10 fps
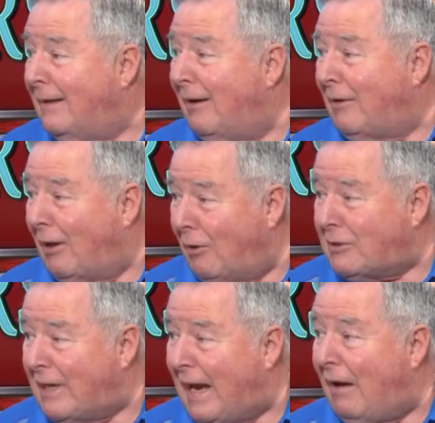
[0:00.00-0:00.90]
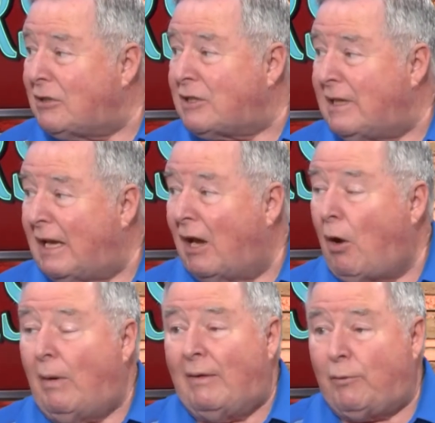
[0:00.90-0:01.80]
You know, you can go see an allergist, and they can
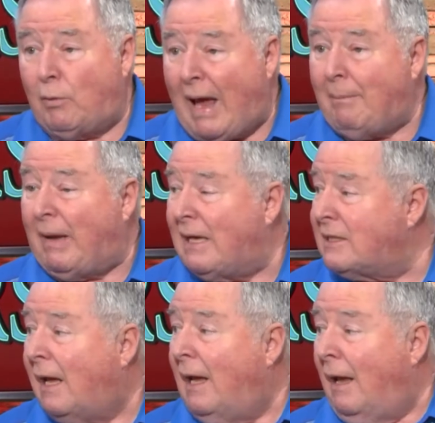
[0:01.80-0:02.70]
go, and if you can, because